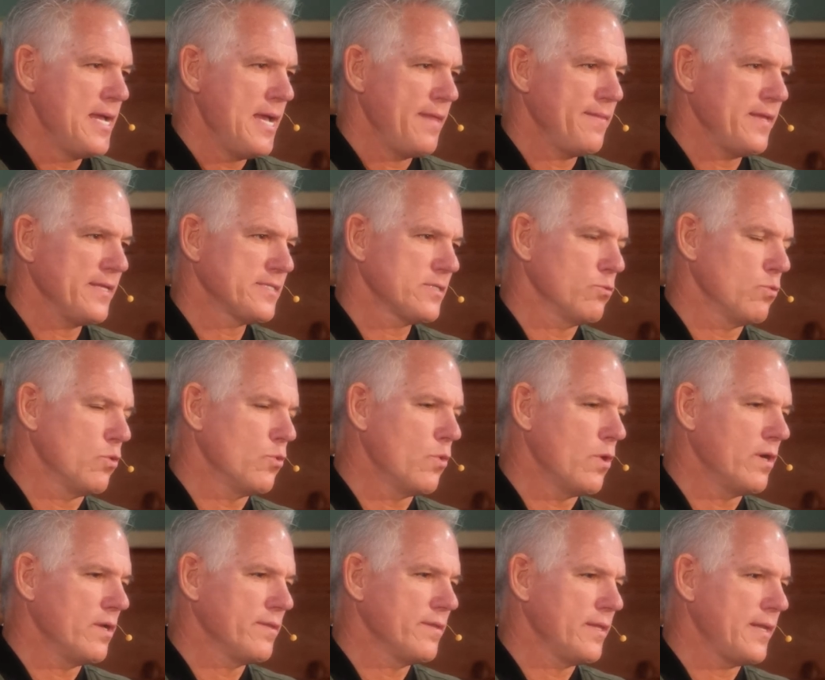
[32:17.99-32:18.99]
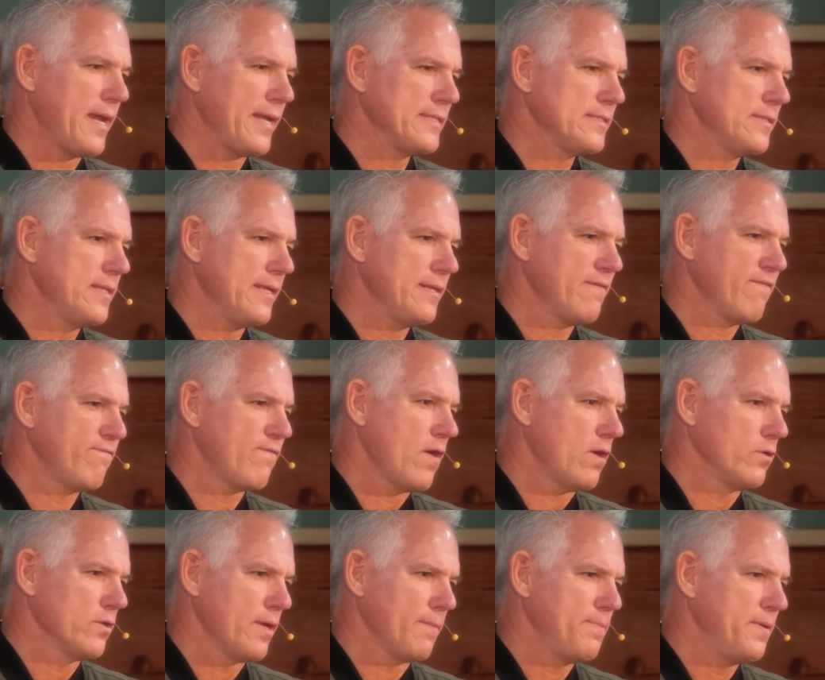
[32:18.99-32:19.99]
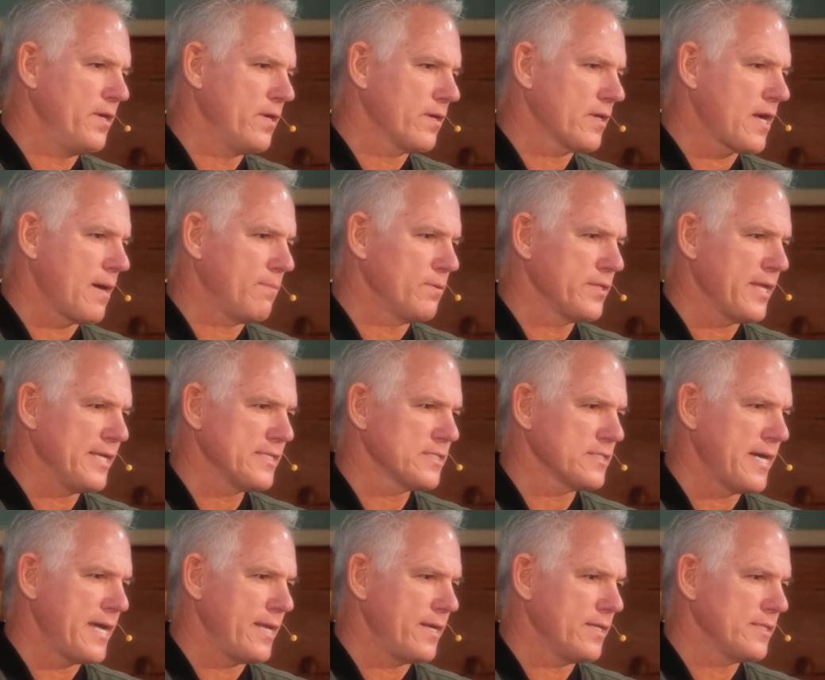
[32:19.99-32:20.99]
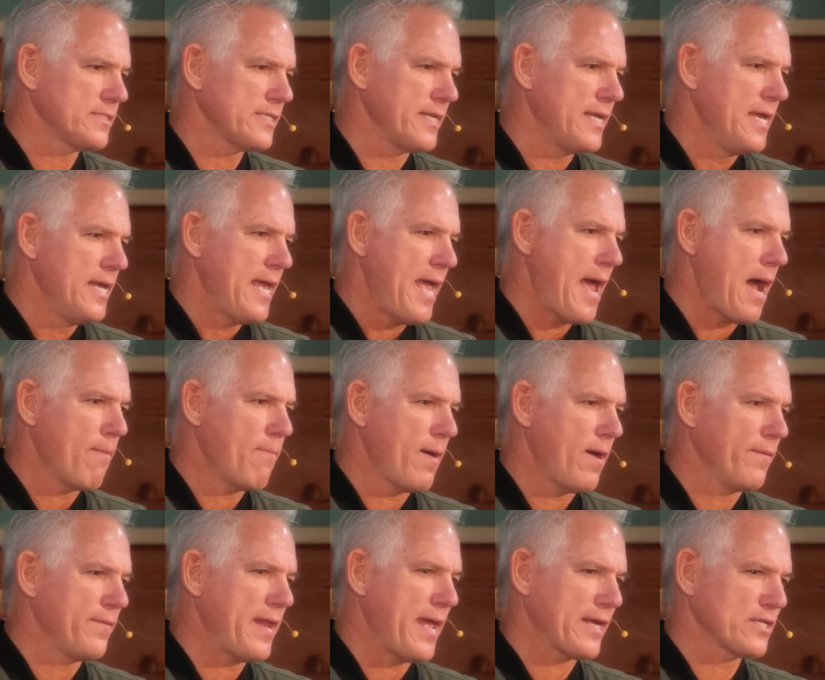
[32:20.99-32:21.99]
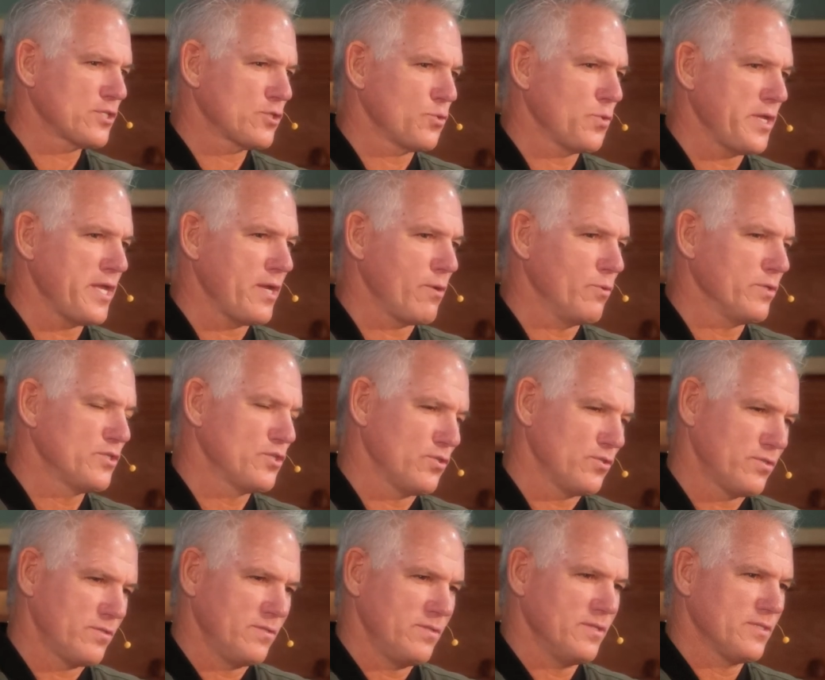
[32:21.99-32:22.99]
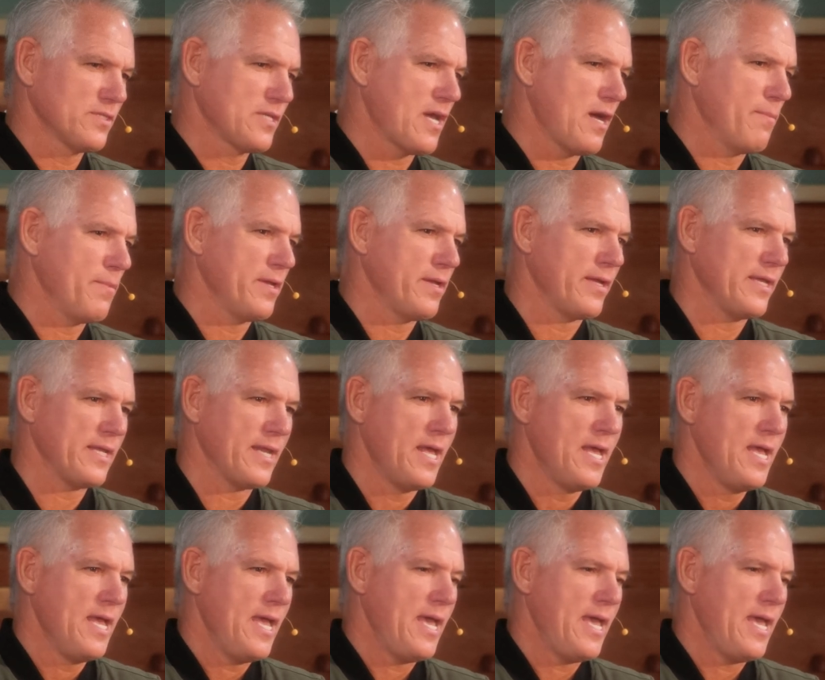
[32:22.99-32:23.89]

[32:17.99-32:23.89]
And they said, they followed up here a couple days later and said, "How about next week," which is this coming day.